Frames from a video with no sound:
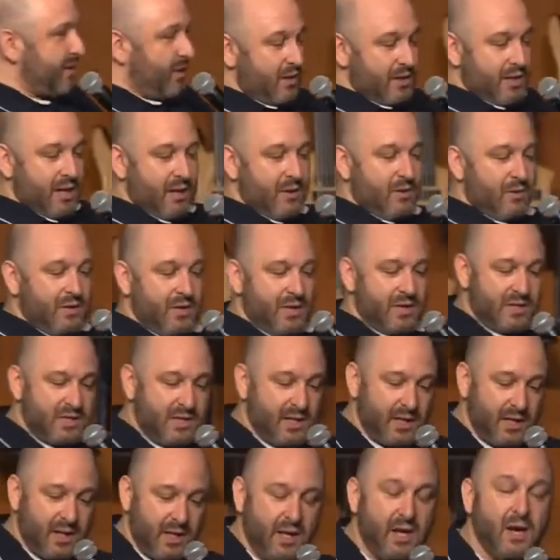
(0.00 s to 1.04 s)
this. Okay, hold on a
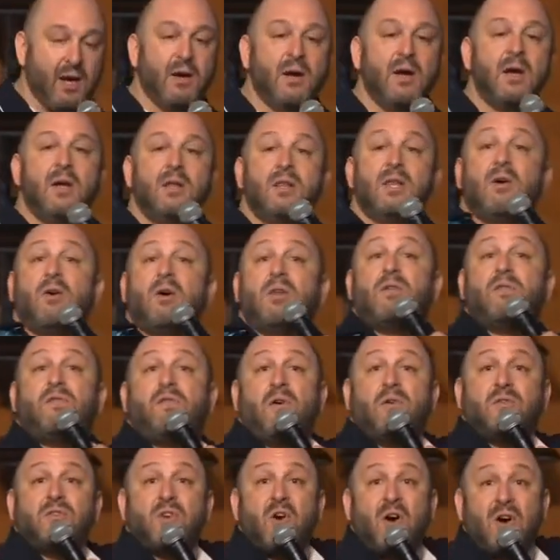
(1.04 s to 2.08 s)
second. Here, they're on the
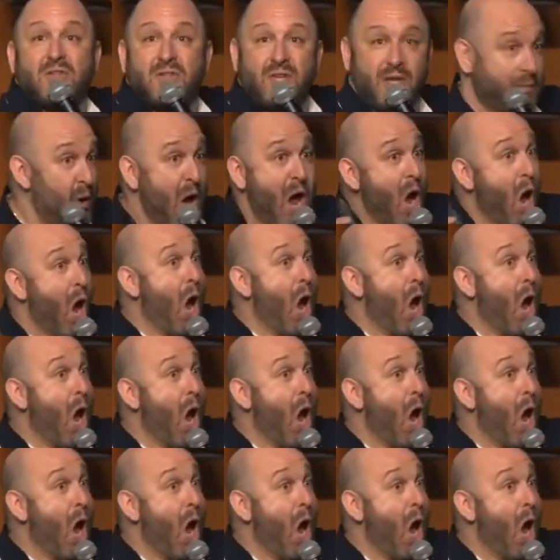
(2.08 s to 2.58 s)
phone. Talk to them.